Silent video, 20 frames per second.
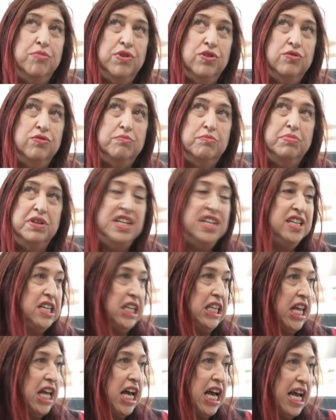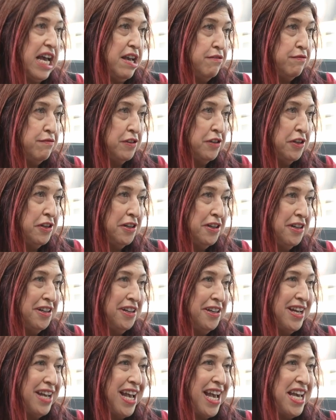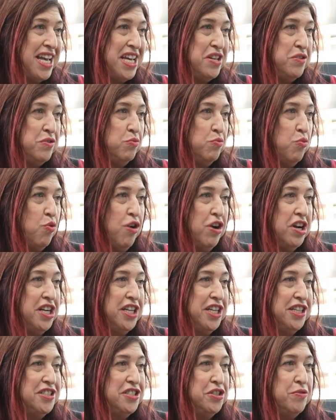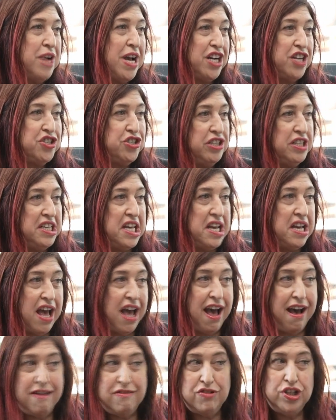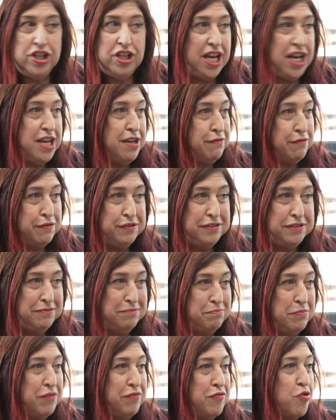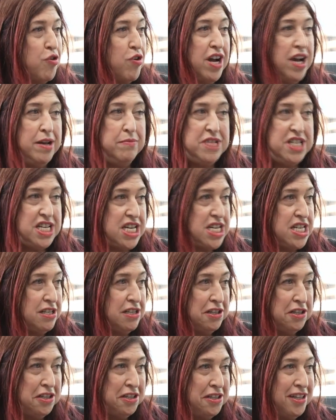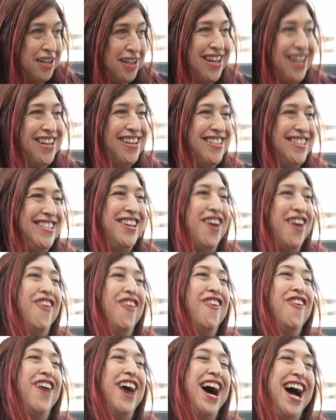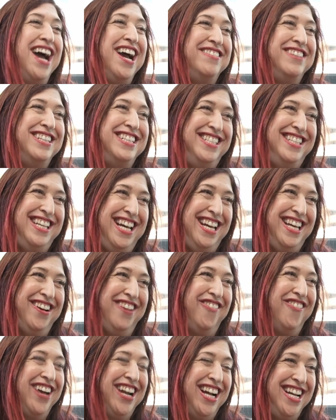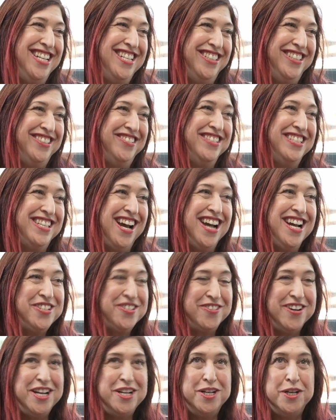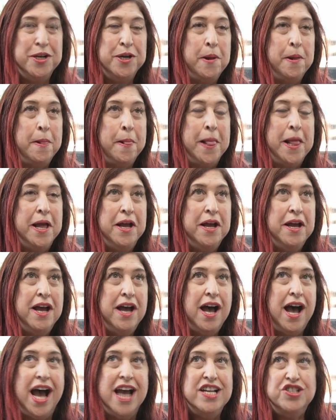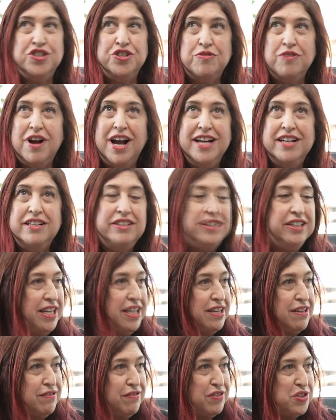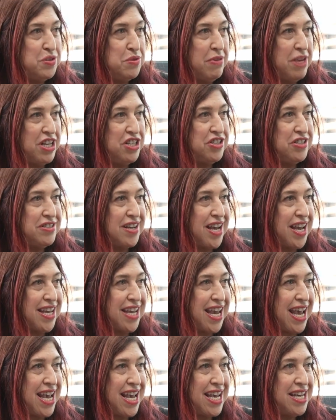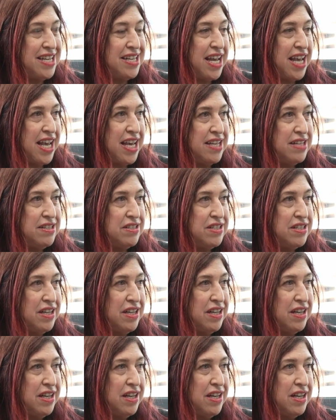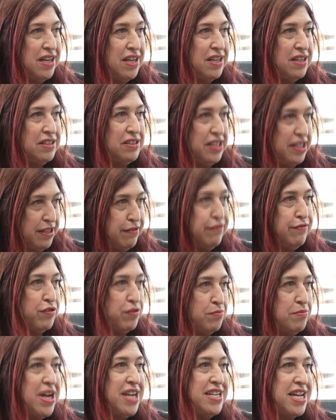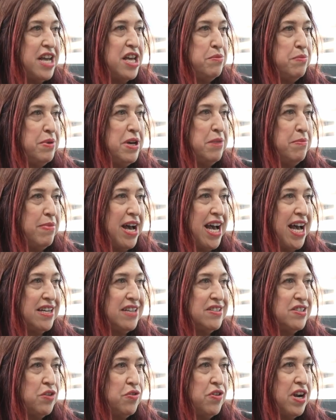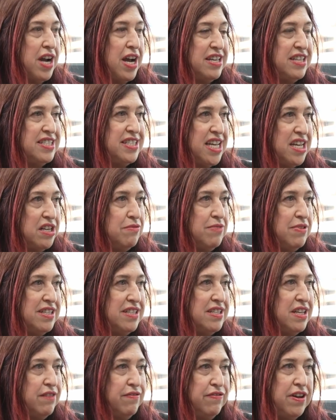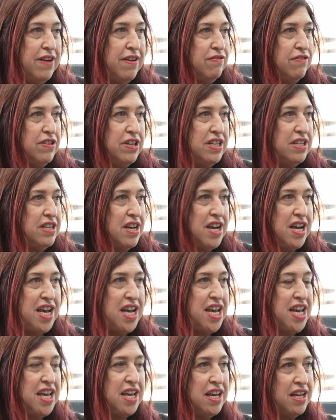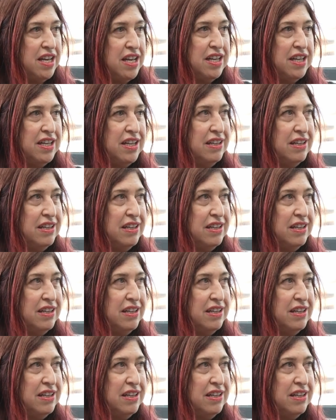about being alive and wanting to actually have a life before I'm dead. Yeah. So I would say that what I do is I try to I try to live as much as I can and live from my deathbed back so that I say to myself every day,